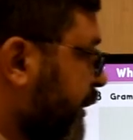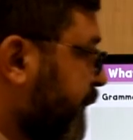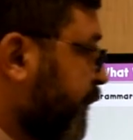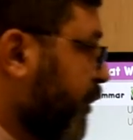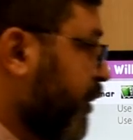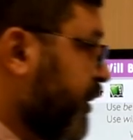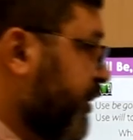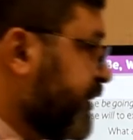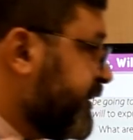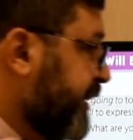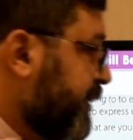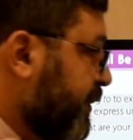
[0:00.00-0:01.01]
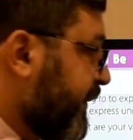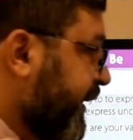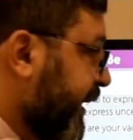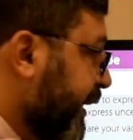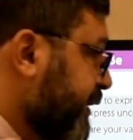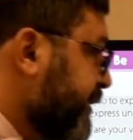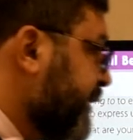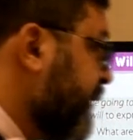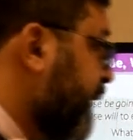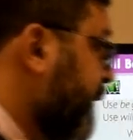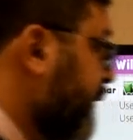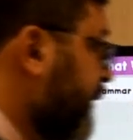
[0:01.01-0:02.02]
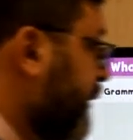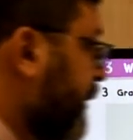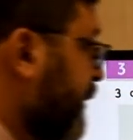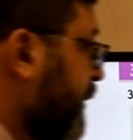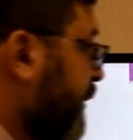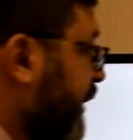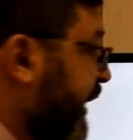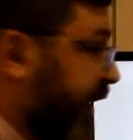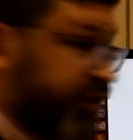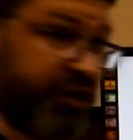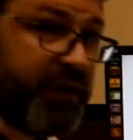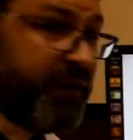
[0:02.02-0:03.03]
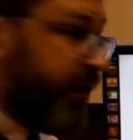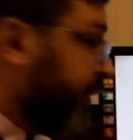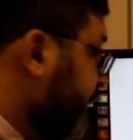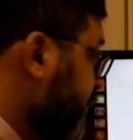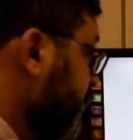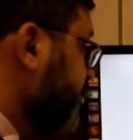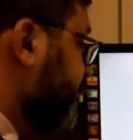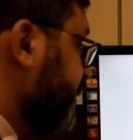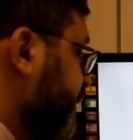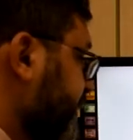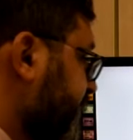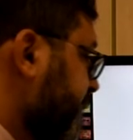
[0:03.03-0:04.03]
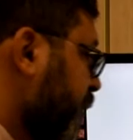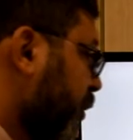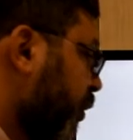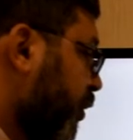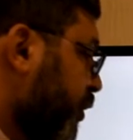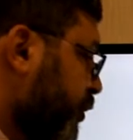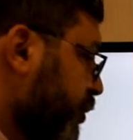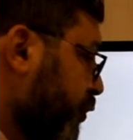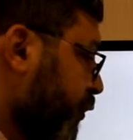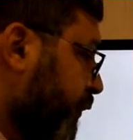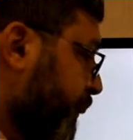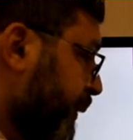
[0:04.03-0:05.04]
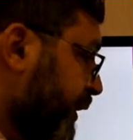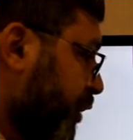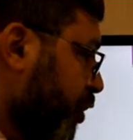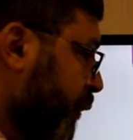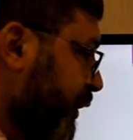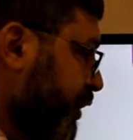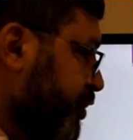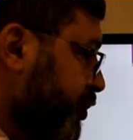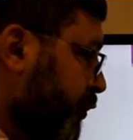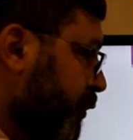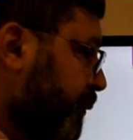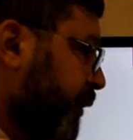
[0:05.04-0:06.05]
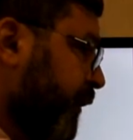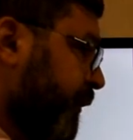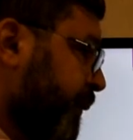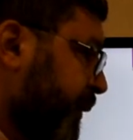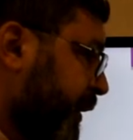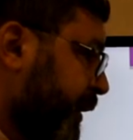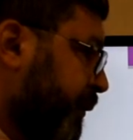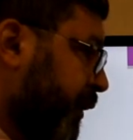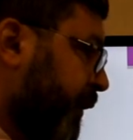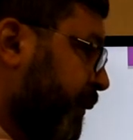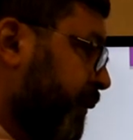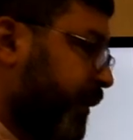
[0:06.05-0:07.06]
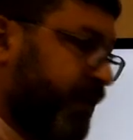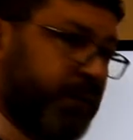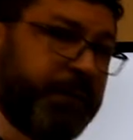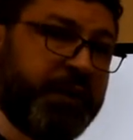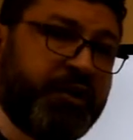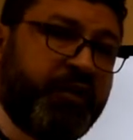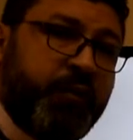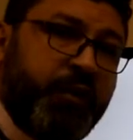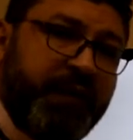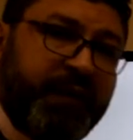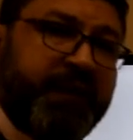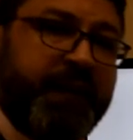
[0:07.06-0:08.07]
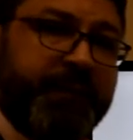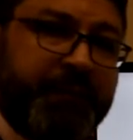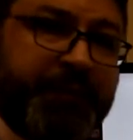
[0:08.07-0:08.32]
For continuous actions in the future, or use be going to plus be plus the present participle, the same.